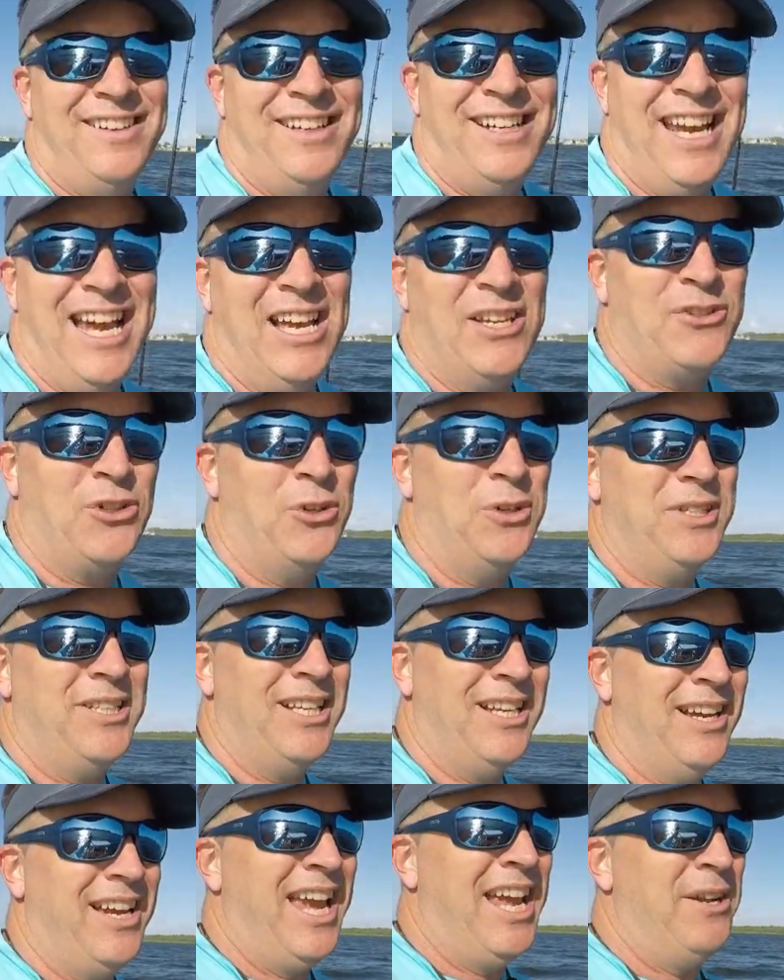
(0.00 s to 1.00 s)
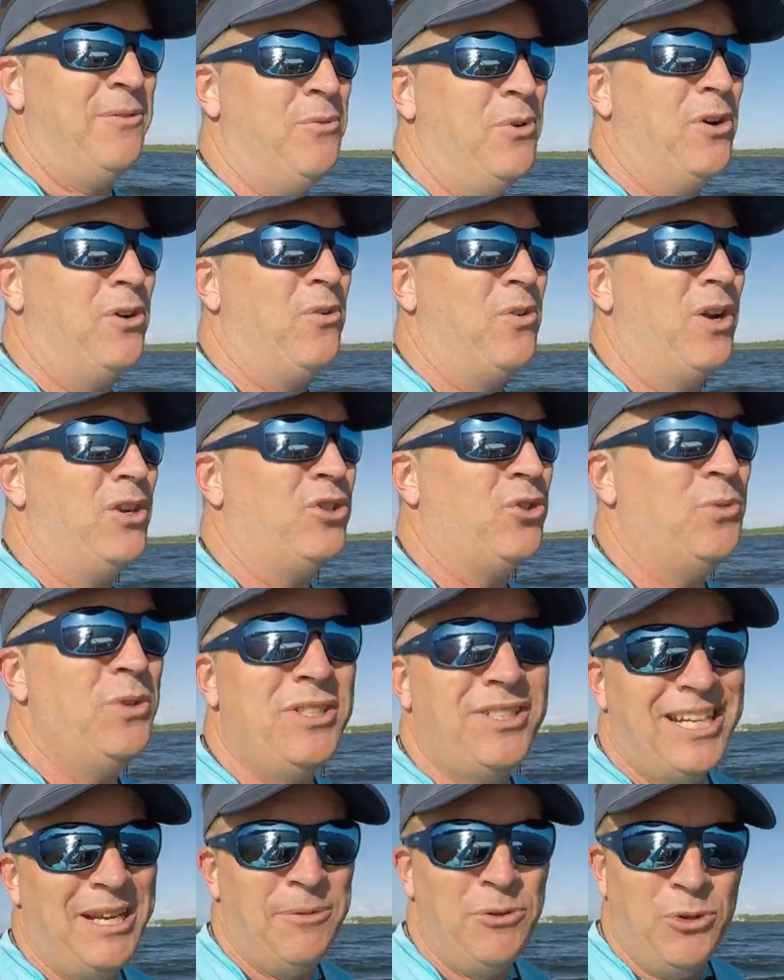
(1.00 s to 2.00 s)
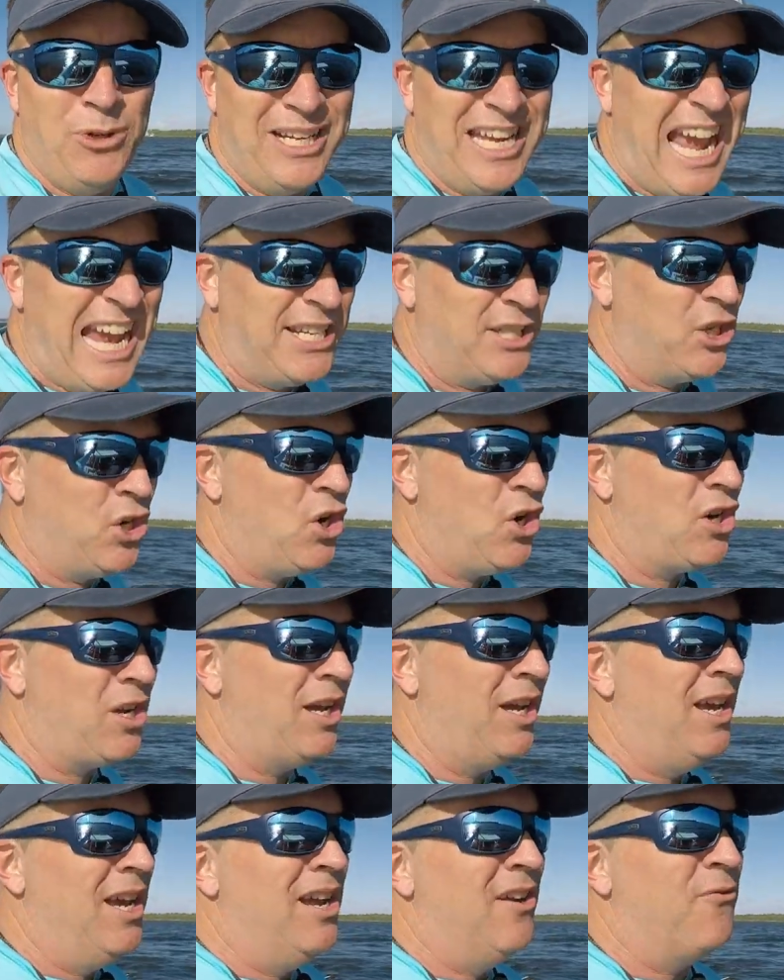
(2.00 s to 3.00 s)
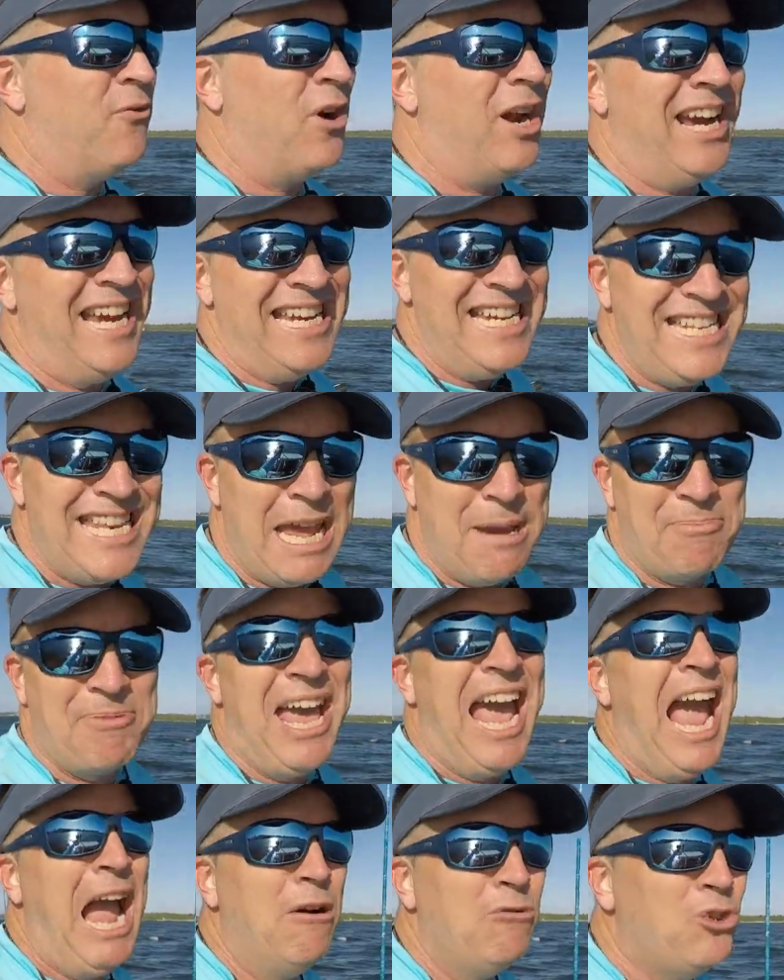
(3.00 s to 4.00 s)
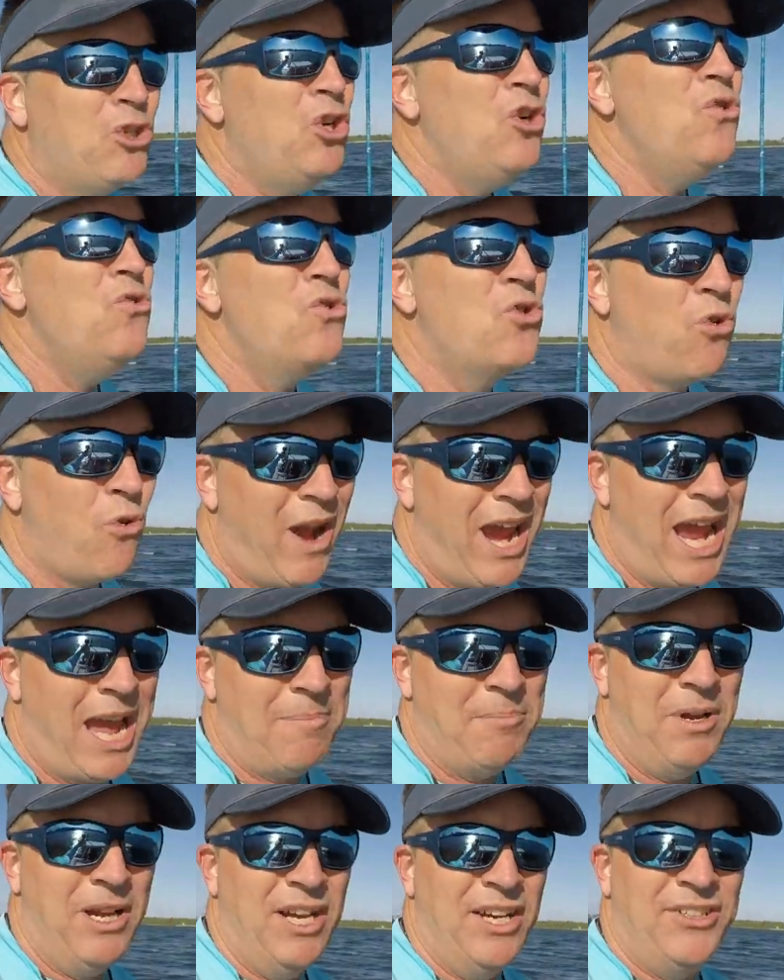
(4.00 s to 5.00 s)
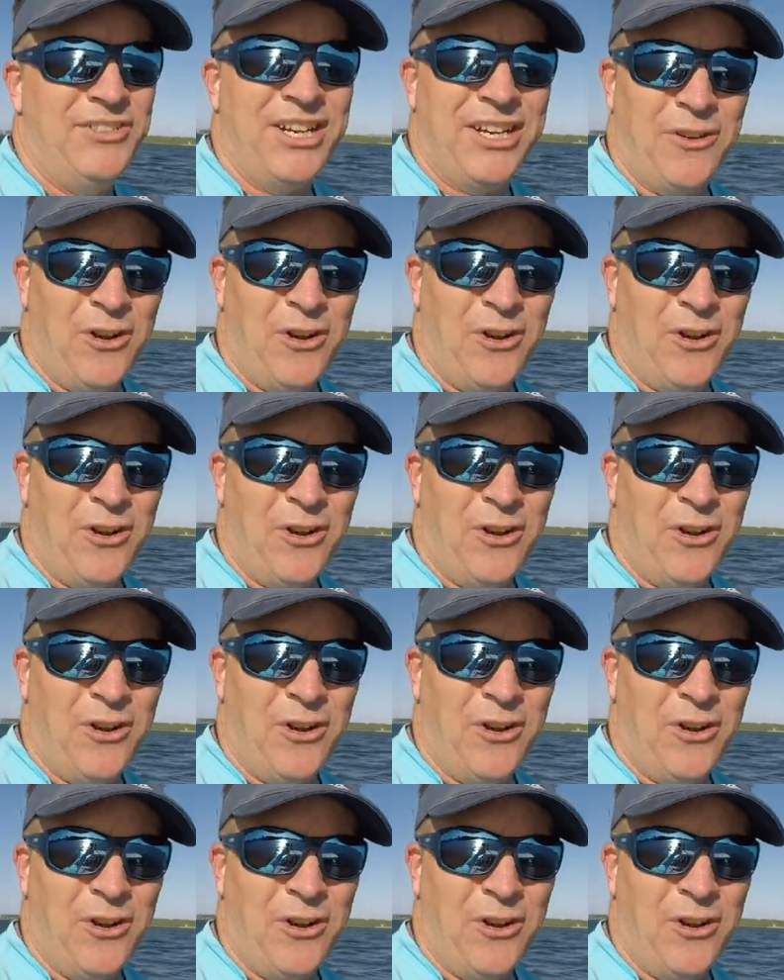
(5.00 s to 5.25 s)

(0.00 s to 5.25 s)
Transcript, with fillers: Yeah, so again, we're, uh, so we say we're doing a catch and cook for in-depth how-to crab. Check